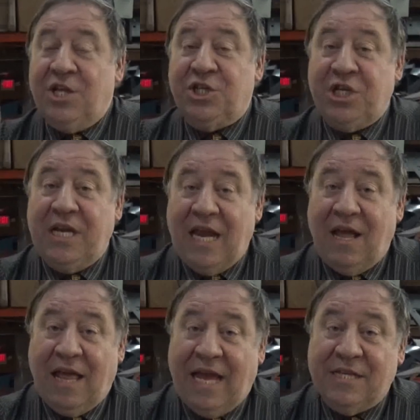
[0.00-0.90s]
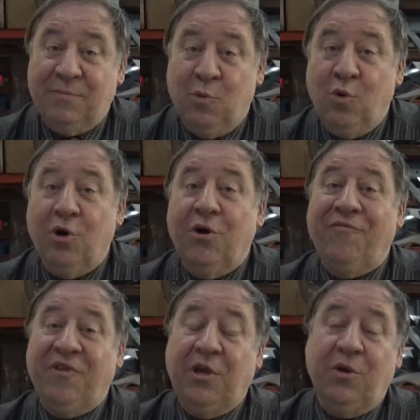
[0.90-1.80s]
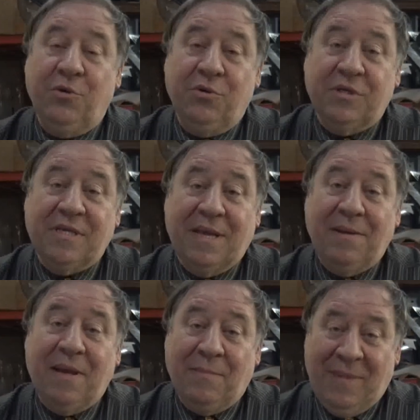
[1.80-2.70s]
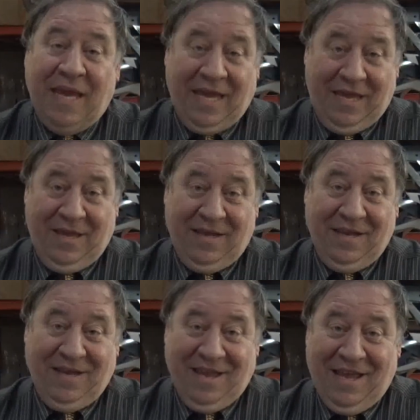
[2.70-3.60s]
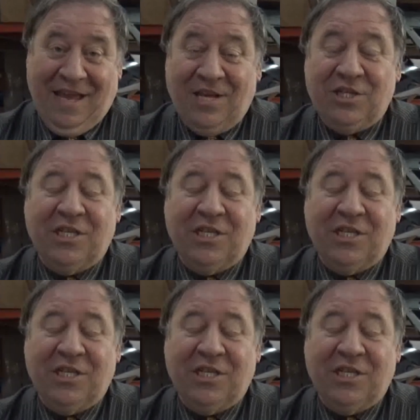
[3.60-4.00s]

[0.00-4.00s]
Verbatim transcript: She now has more views than me. She's